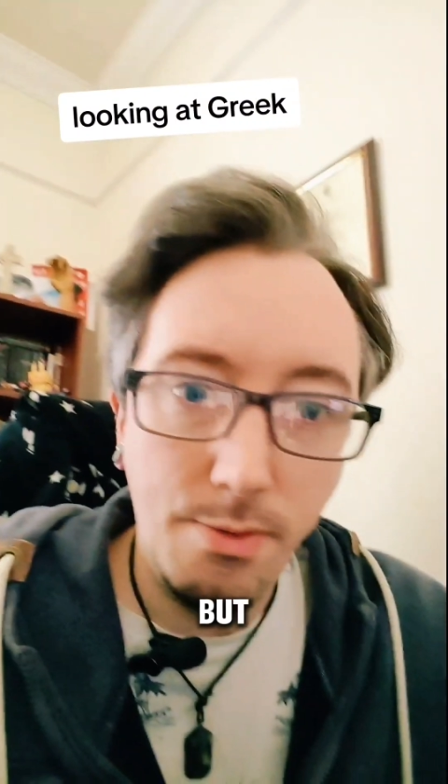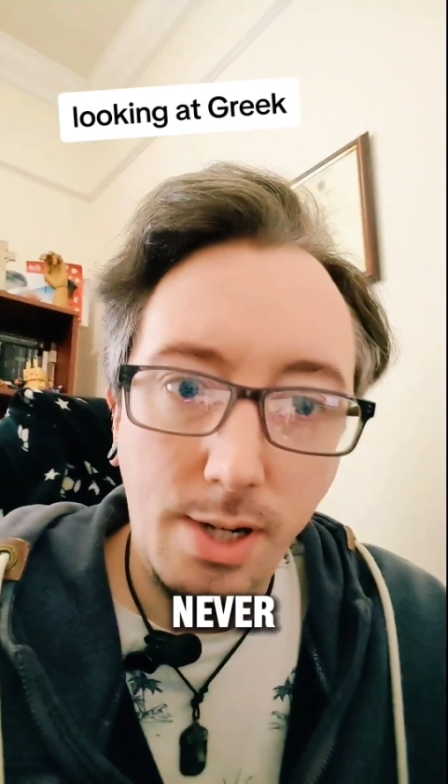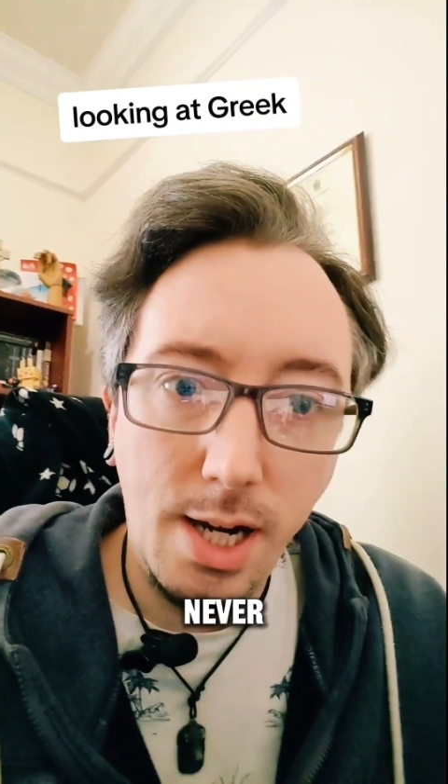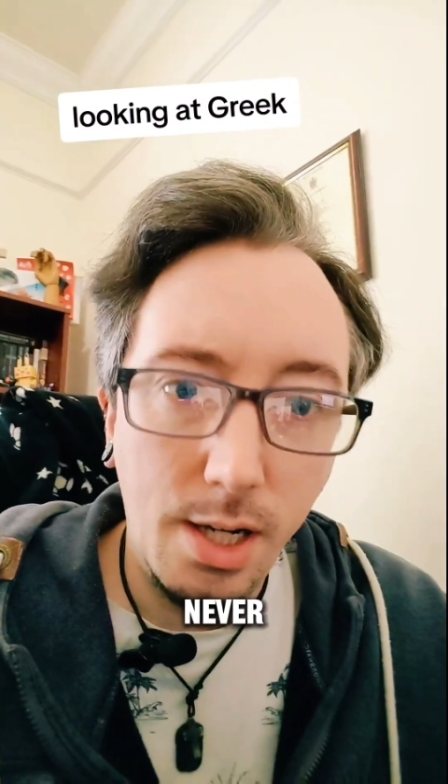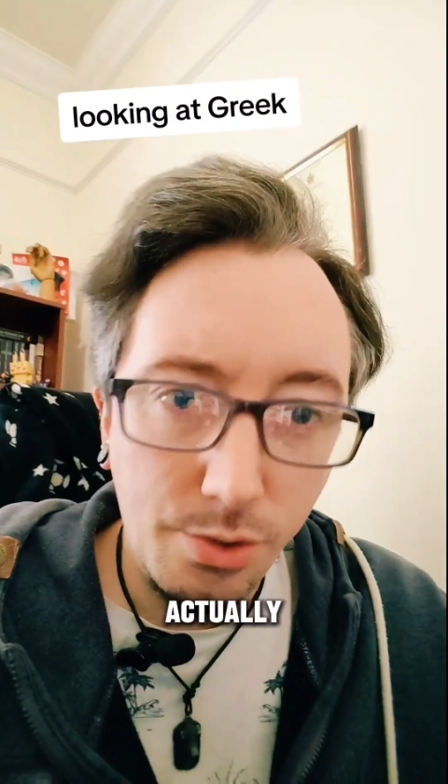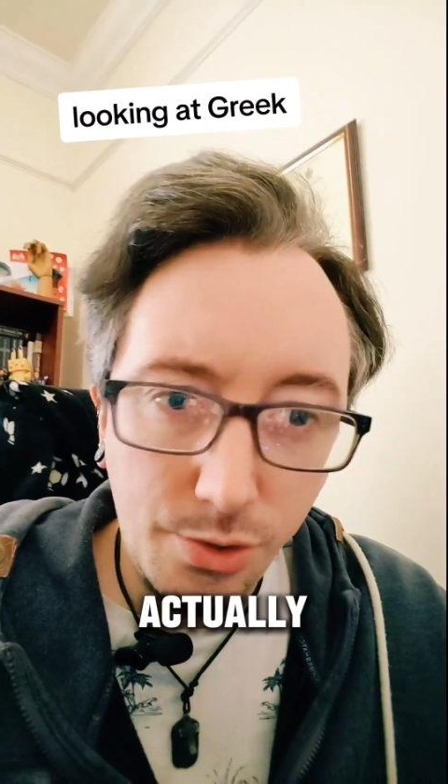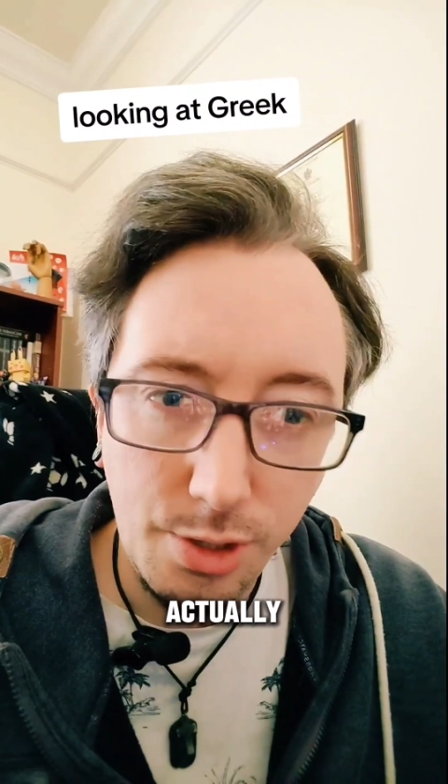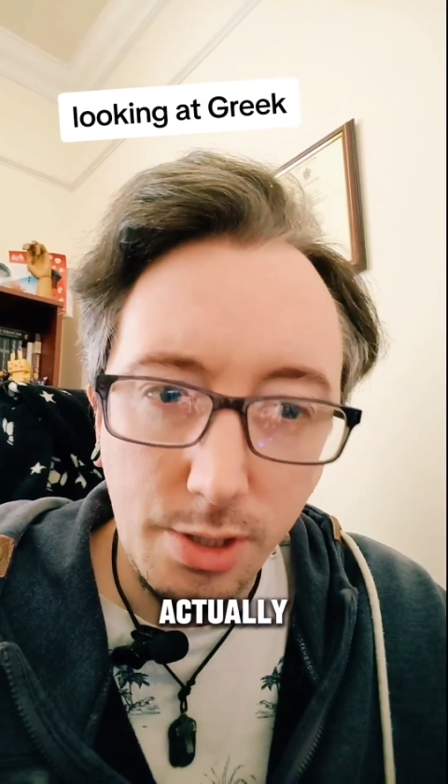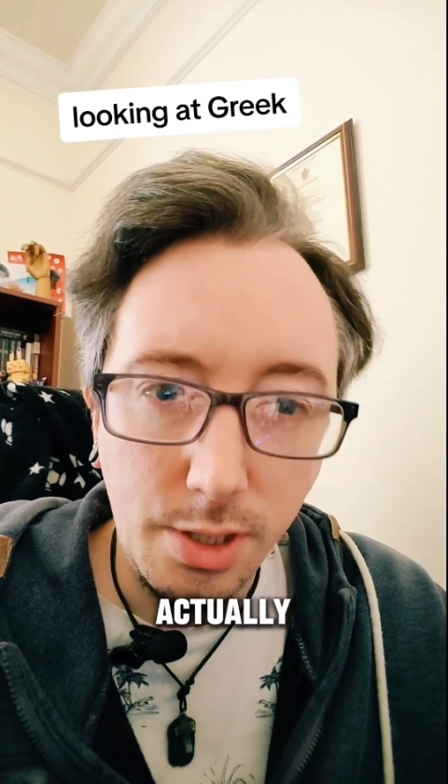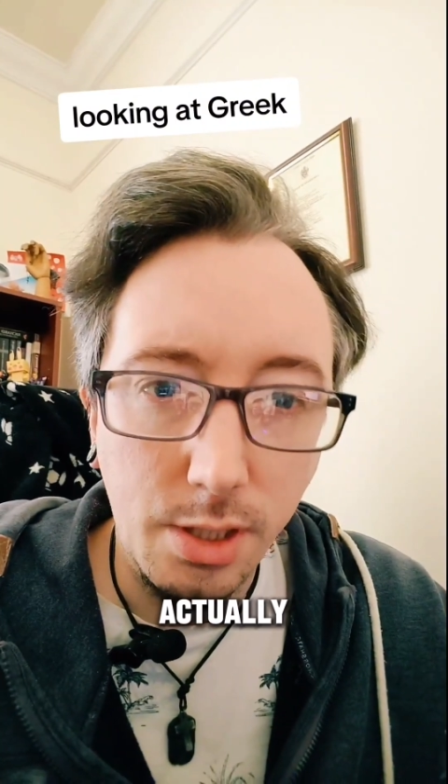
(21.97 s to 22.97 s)
never
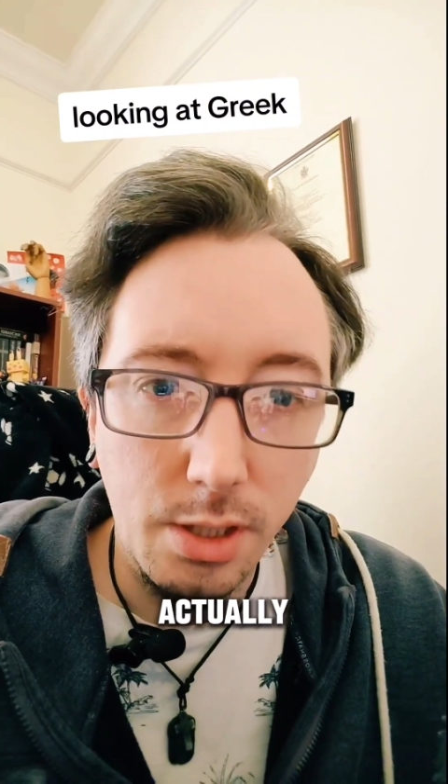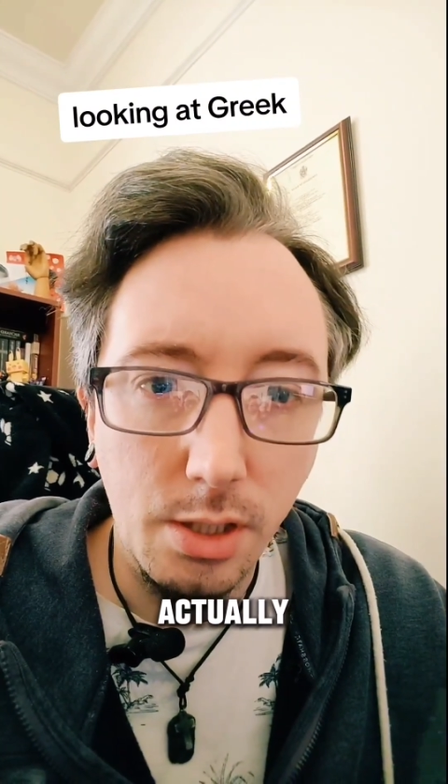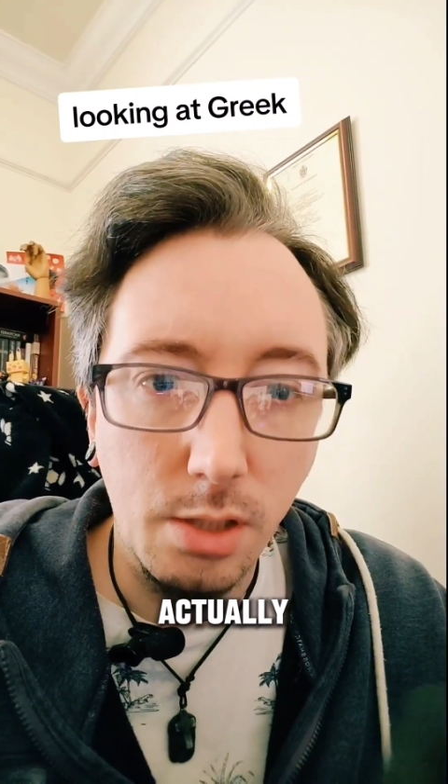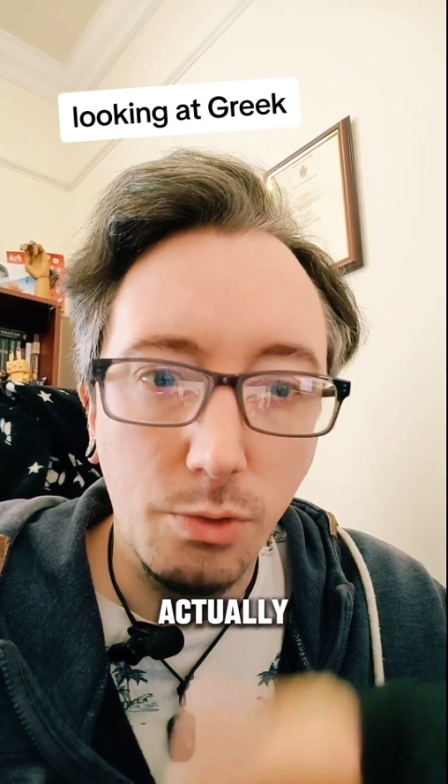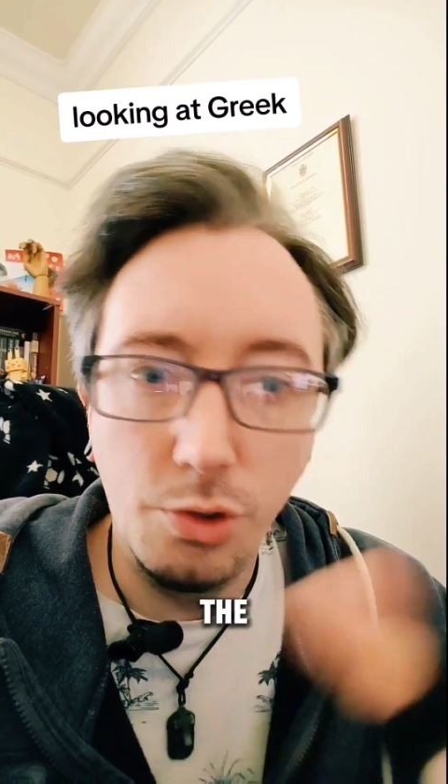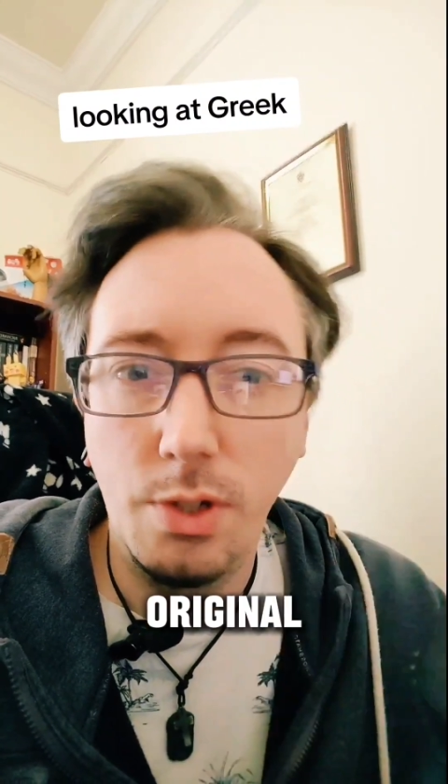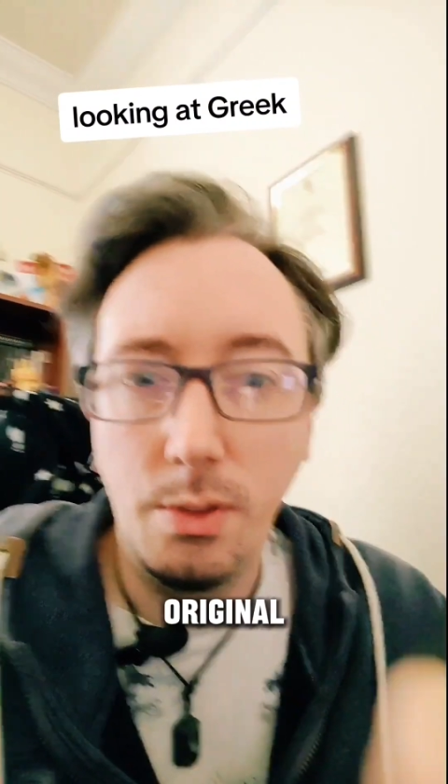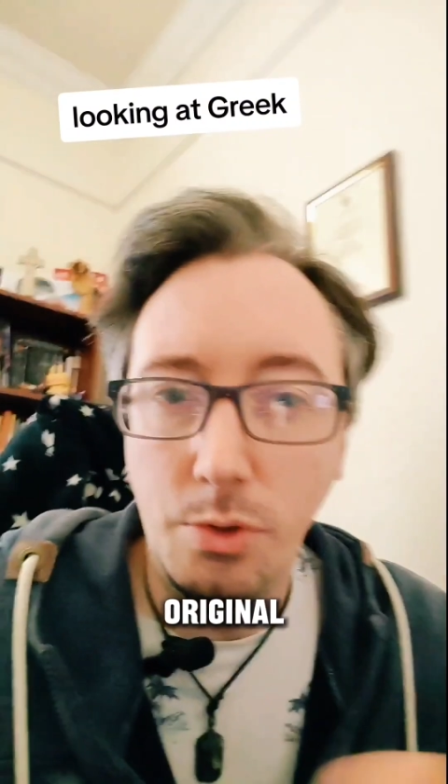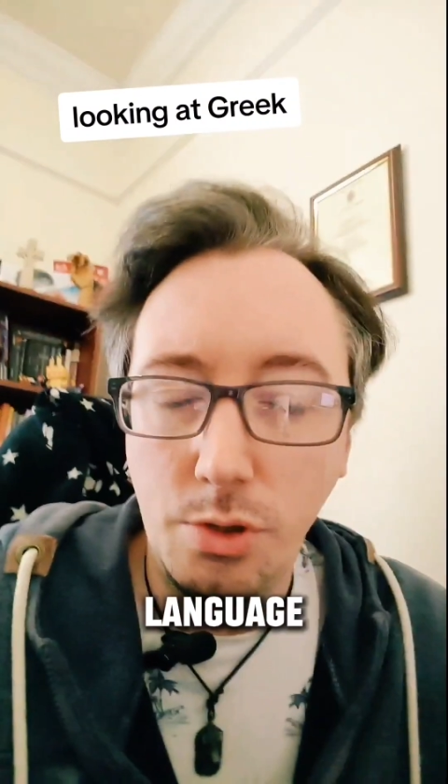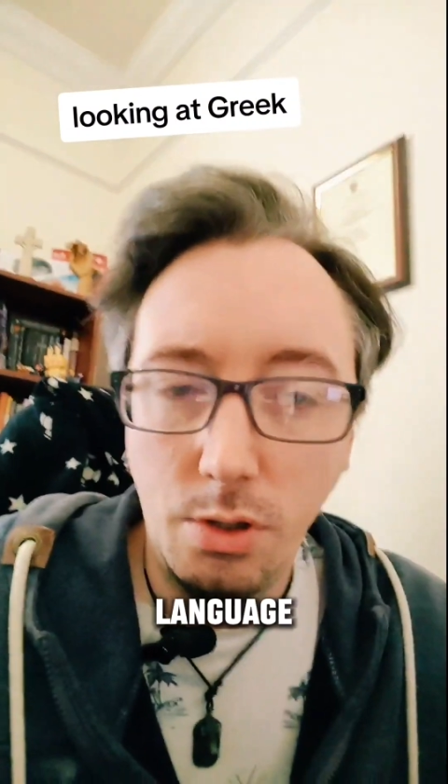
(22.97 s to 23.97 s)
actually the original
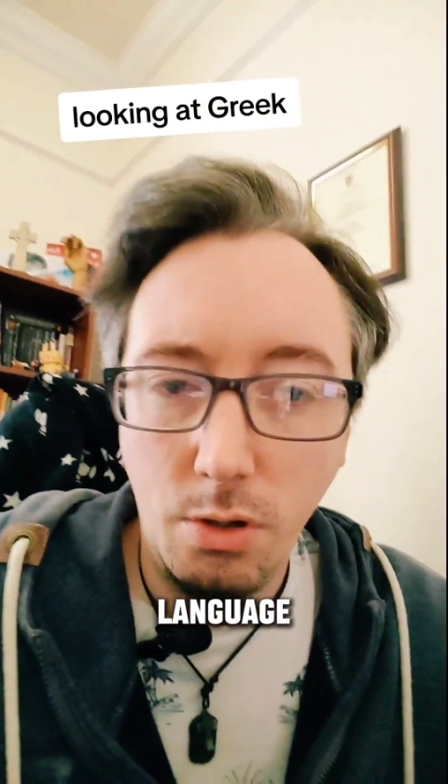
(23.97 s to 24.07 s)
language